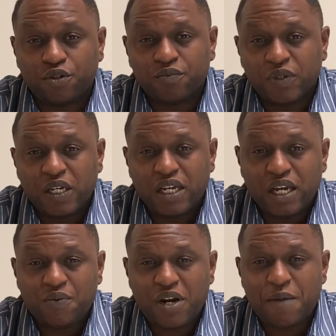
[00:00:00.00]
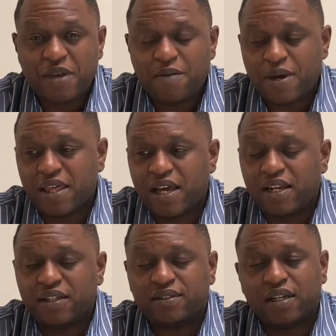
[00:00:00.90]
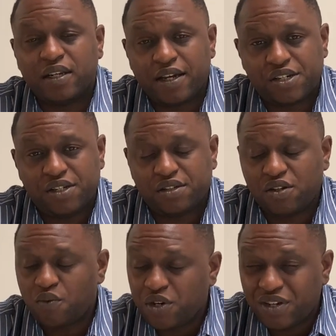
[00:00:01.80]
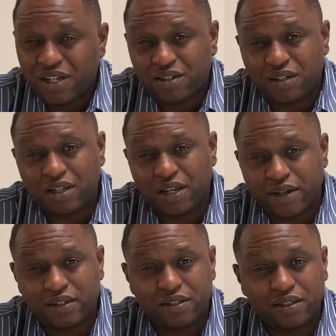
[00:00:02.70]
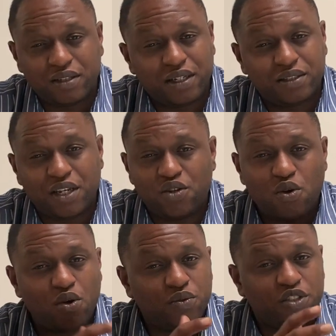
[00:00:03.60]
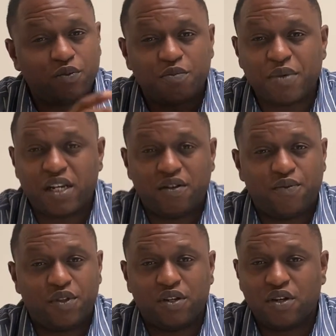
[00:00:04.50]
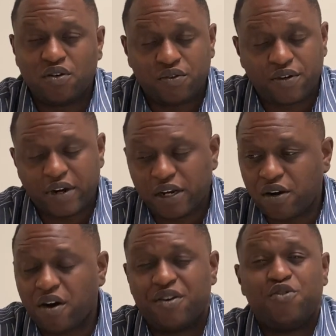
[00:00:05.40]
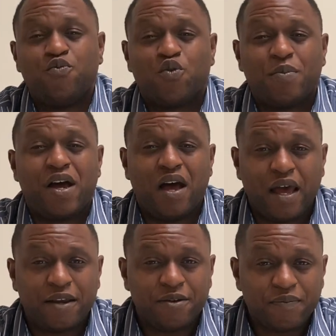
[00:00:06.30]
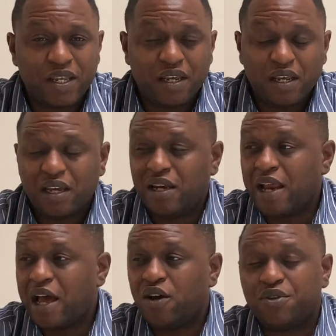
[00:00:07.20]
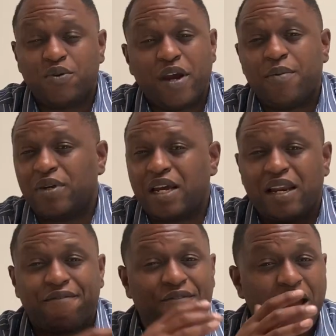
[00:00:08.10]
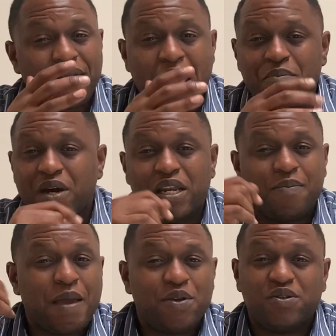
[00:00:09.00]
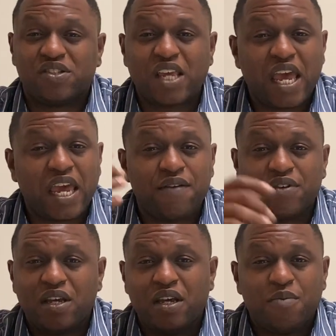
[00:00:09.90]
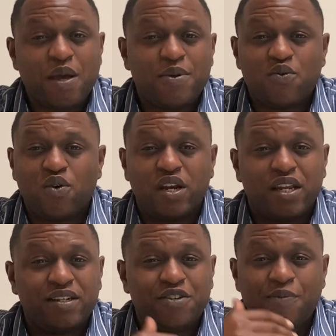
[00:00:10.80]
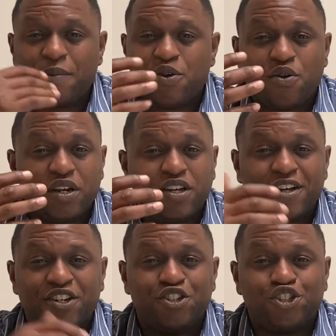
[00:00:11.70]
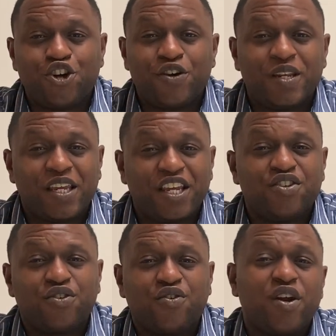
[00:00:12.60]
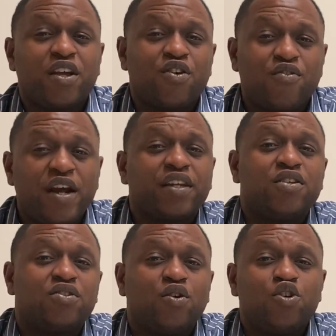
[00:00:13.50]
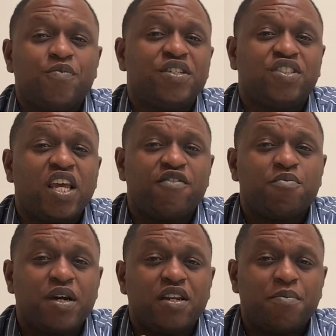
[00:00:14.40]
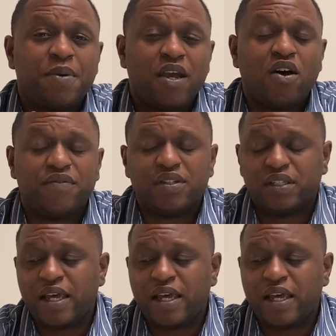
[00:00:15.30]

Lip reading: And what I mean by that is collections. So when you get to collections, and let's say you owe someone money with a loan or a credit card and you were behind, and now you were able to kind of find that money, maybe you saved, maybe you're on a journey to get your credit corrected, so you've been saving money to pay off this debt.